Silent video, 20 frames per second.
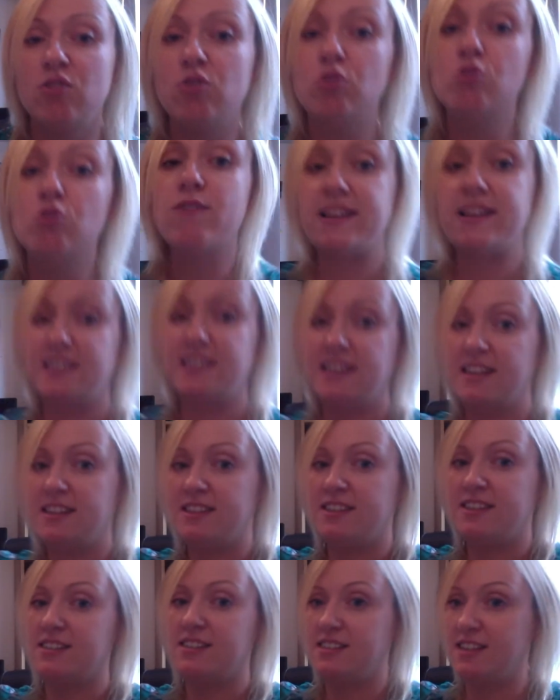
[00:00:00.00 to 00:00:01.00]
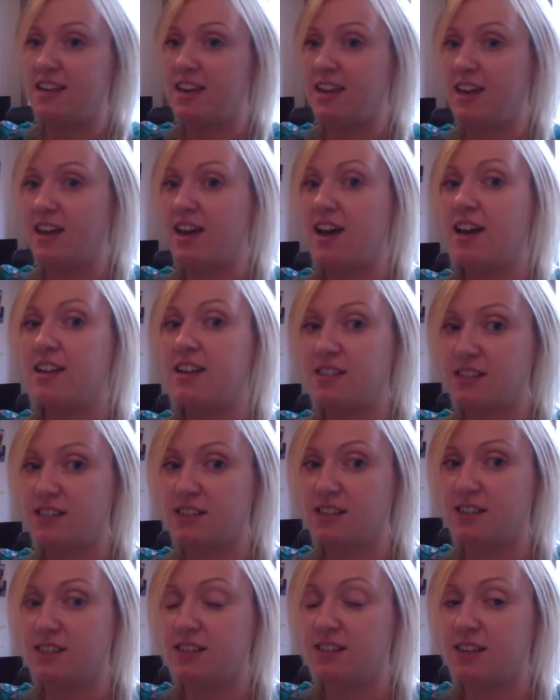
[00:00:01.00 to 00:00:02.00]
already this year and
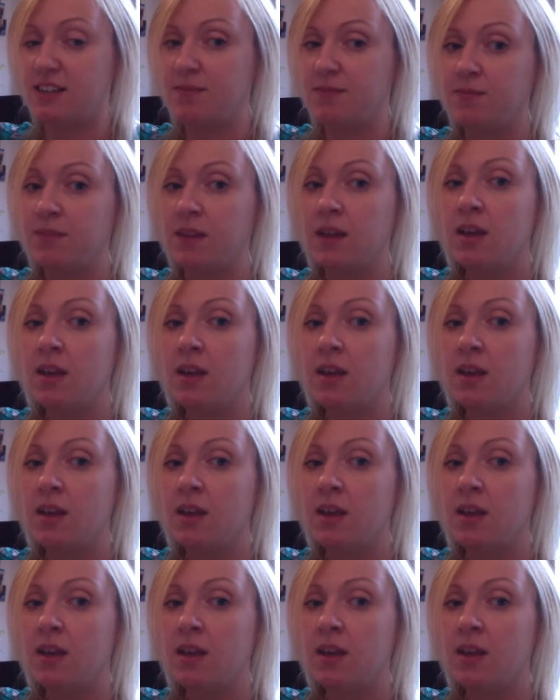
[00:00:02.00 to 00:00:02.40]
discussed it.